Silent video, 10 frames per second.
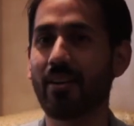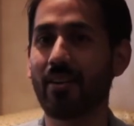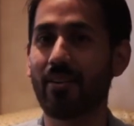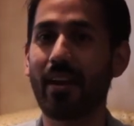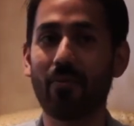
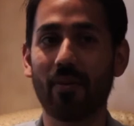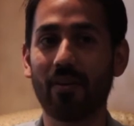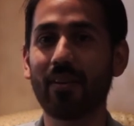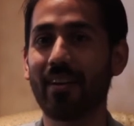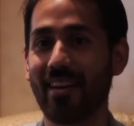okay,
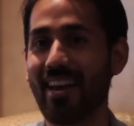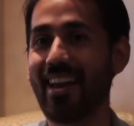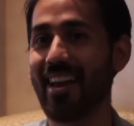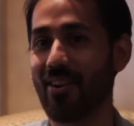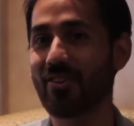well,
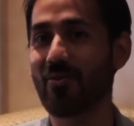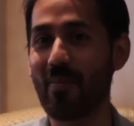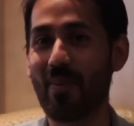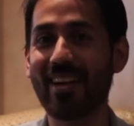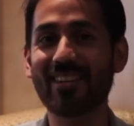looks
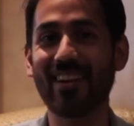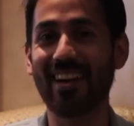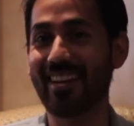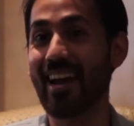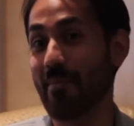quite
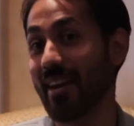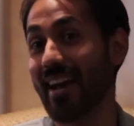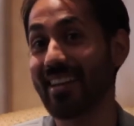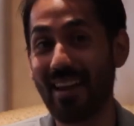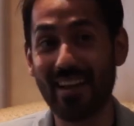passionate. I
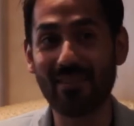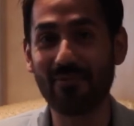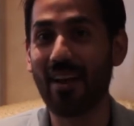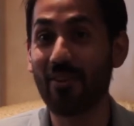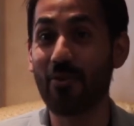mean, as a, as a
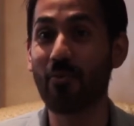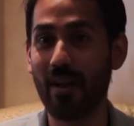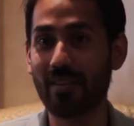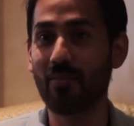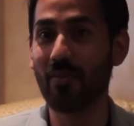founder, you
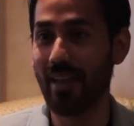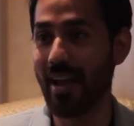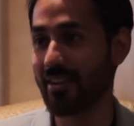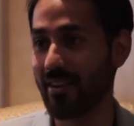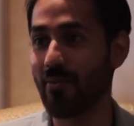want someone
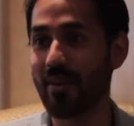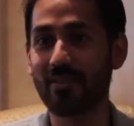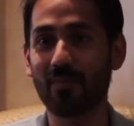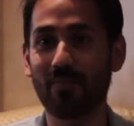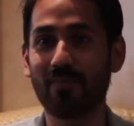that actually
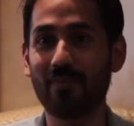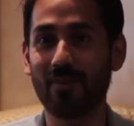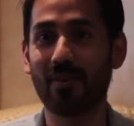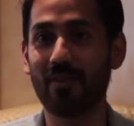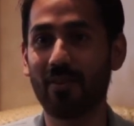wants to,
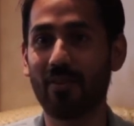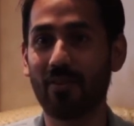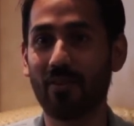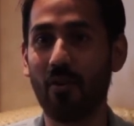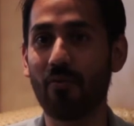you know,
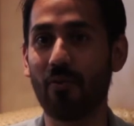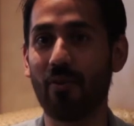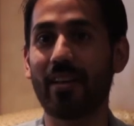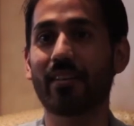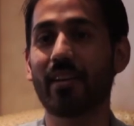go
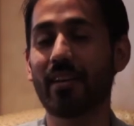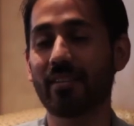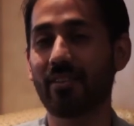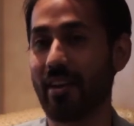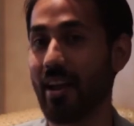for it.
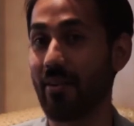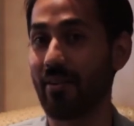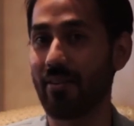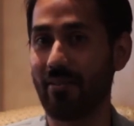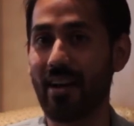So okay,
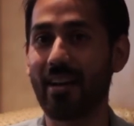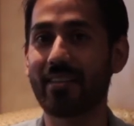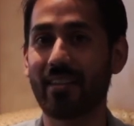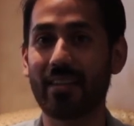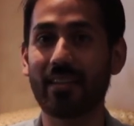right,
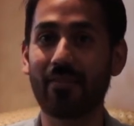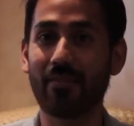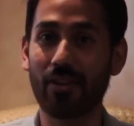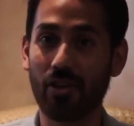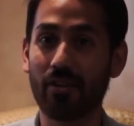let's let's
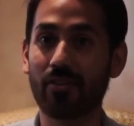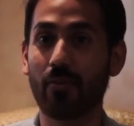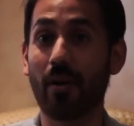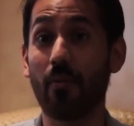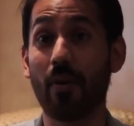give it a shot.
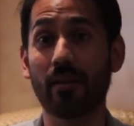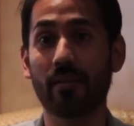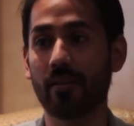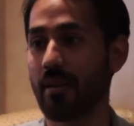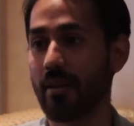So I
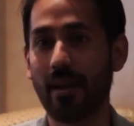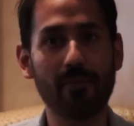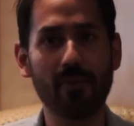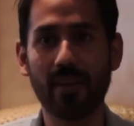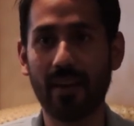went.
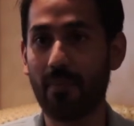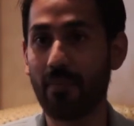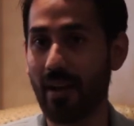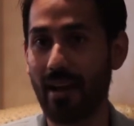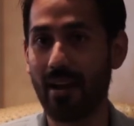Everything
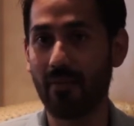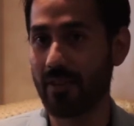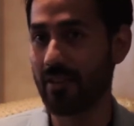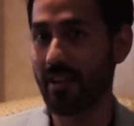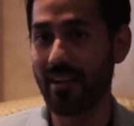happened like out of
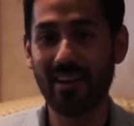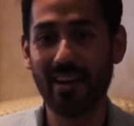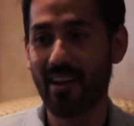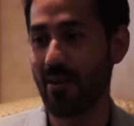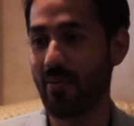the sudden.
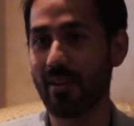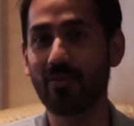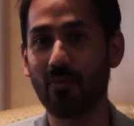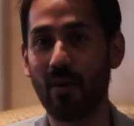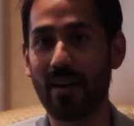I
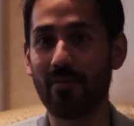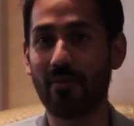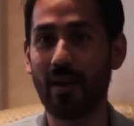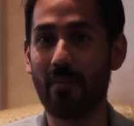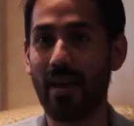went to one.
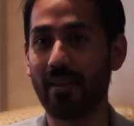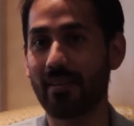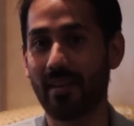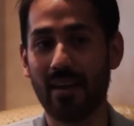I met